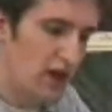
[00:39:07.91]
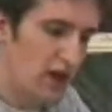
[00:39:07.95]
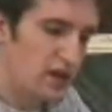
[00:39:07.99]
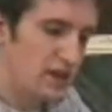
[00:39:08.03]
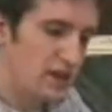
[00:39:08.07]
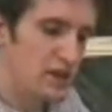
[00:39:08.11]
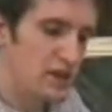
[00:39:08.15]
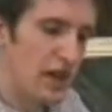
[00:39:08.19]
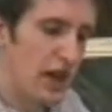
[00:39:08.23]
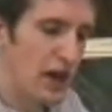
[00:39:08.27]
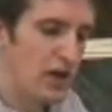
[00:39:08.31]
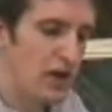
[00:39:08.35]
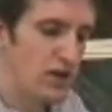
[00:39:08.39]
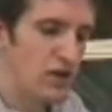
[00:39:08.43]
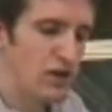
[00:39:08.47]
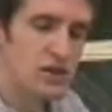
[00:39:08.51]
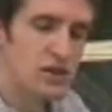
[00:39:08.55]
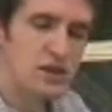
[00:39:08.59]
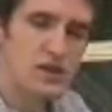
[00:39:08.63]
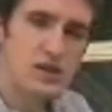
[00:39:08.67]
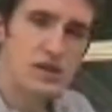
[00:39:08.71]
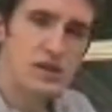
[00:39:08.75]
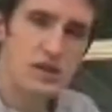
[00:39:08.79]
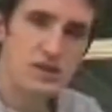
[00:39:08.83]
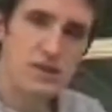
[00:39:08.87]
down
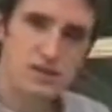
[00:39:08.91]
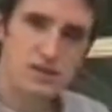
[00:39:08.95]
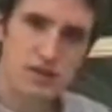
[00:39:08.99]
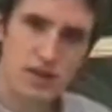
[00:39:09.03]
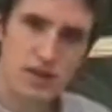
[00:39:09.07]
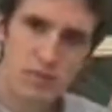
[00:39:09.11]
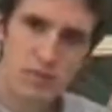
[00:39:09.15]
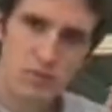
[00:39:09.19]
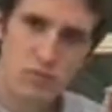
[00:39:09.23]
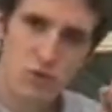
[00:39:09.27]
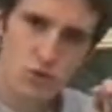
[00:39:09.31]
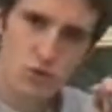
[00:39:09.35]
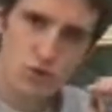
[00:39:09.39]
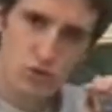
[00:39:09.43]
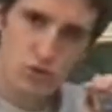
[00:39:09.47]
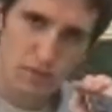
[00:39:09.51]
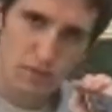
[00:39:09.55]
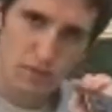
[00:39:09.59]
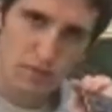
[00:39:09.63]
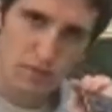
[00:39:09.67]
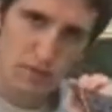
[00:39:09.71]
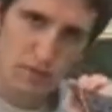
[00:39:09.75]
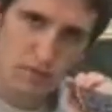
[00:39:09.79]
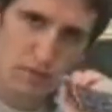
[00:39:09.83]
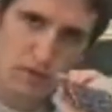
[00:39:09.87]
into the same grip
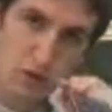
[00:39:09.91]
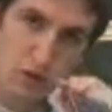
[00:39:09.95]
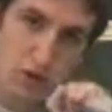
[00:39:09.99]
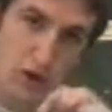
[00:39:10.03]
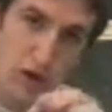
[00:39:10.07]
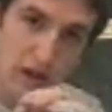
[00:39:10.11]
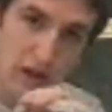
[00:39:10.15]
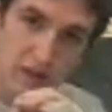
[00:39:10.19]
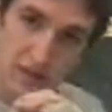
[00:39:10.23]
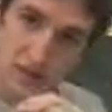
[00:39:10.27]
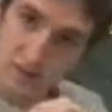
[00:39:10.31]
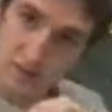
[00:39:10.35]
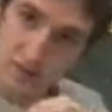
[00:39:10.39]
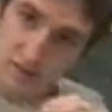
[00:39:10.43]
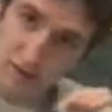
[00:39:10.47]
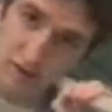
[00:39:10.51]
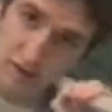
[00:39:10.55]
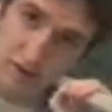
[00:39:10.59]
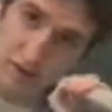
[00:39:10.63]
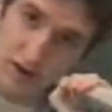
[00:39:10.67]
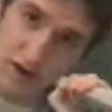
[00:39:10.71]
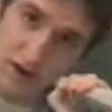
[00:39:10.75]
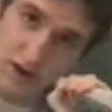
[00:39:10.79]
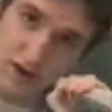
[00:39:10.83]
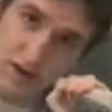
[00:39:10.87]
you had the single
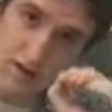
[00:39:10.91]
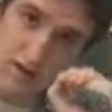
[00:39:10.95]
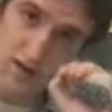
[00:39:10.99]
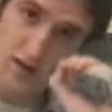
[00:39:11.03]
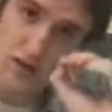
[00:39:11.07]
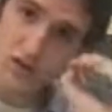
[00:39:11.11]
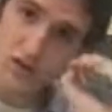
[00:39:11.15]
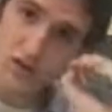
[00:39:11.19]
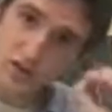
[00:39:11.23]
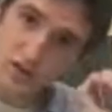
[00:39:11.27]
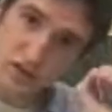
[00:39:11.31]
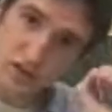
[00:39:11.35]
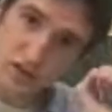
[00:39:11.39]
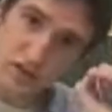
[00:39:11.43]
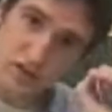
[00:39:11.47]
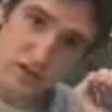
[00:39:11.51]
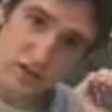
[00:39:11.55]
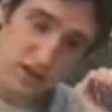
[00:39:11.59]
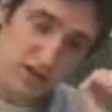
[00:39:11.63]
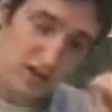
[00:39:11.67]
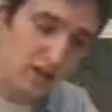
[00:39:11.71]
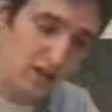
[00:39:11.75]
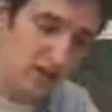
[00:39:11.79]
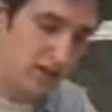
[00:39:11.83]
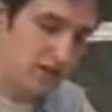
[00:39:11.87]
card in, just like
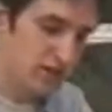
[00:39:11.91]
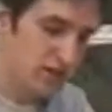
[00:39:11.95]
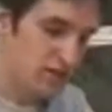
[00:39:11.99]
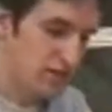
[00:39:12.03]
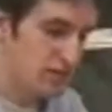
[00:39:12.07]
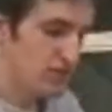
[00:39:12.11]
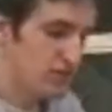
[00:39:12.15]
this.